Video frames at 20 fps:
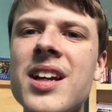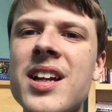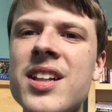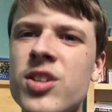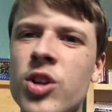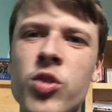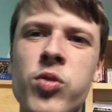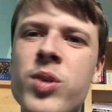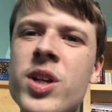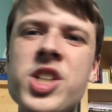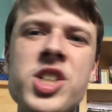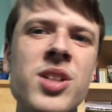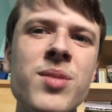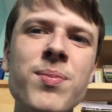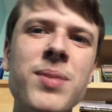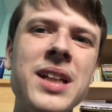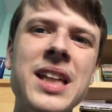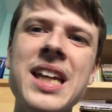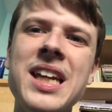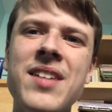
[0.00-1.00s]
So if we
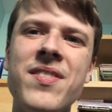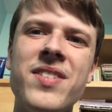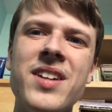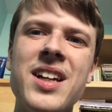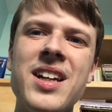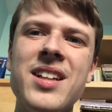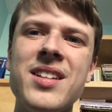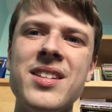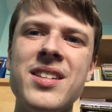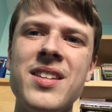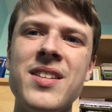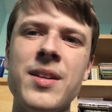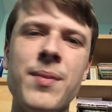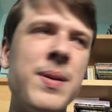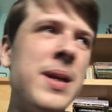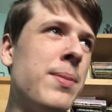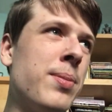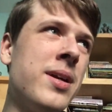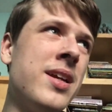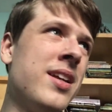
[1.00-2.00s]
shouldn't believe the
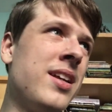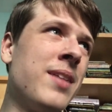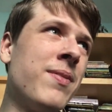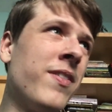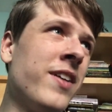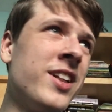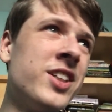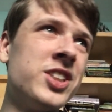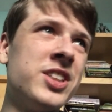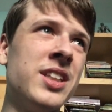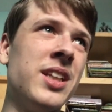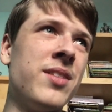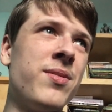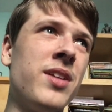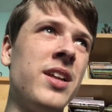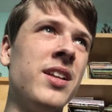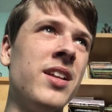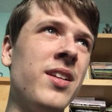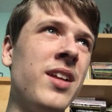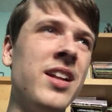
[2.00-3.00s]
people he features
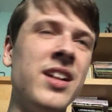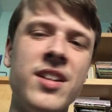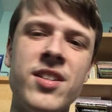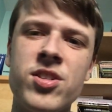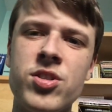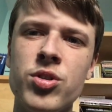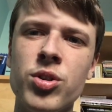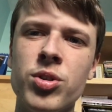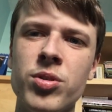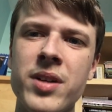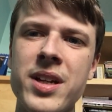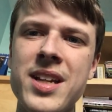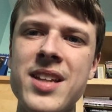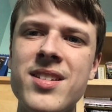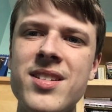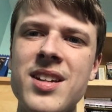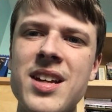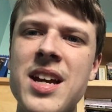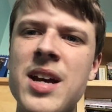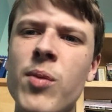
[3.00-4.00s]
in his
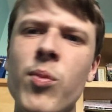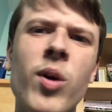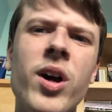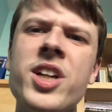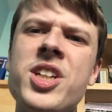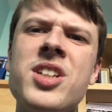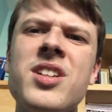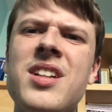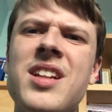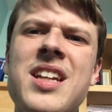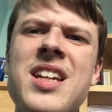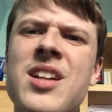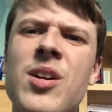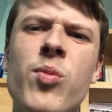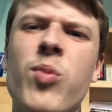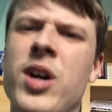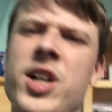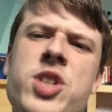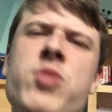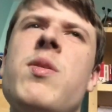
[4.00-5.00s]
stories, why should
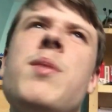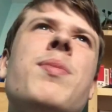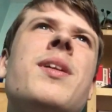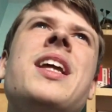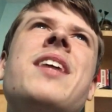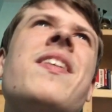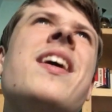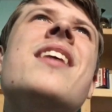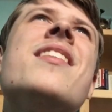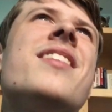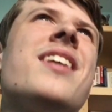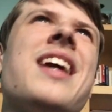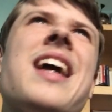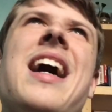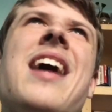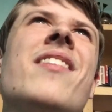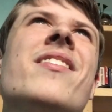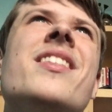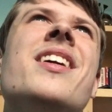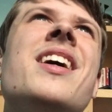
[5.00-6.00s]
we believe his
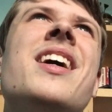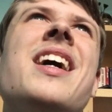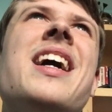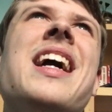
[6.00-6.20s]
account?